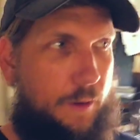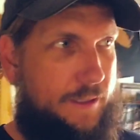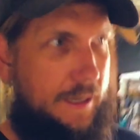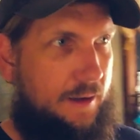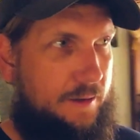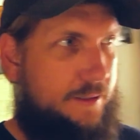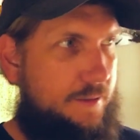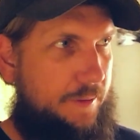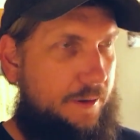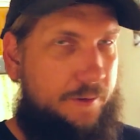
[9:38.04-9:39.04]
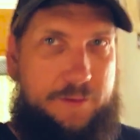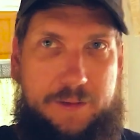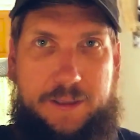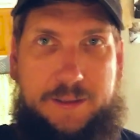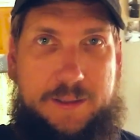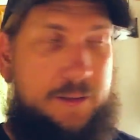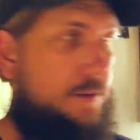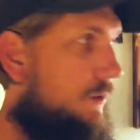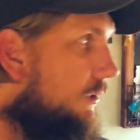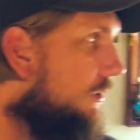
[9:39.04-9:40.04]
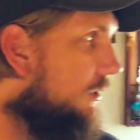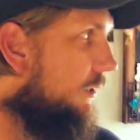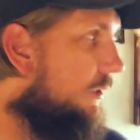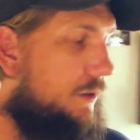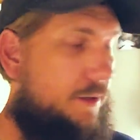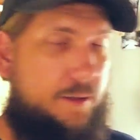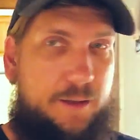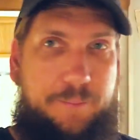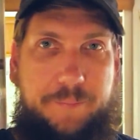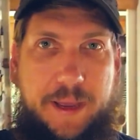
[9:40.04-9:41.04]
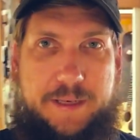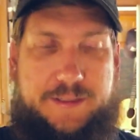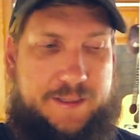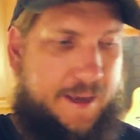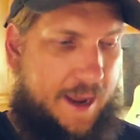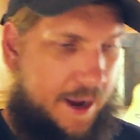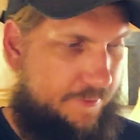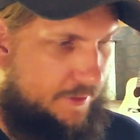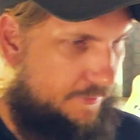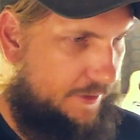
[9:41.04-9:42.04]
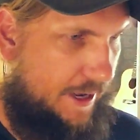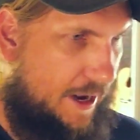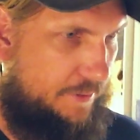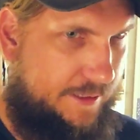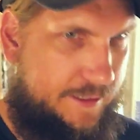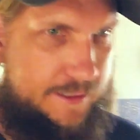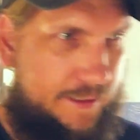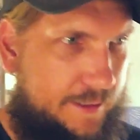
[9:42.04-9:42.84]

what else as we go through this immense cavern of a house?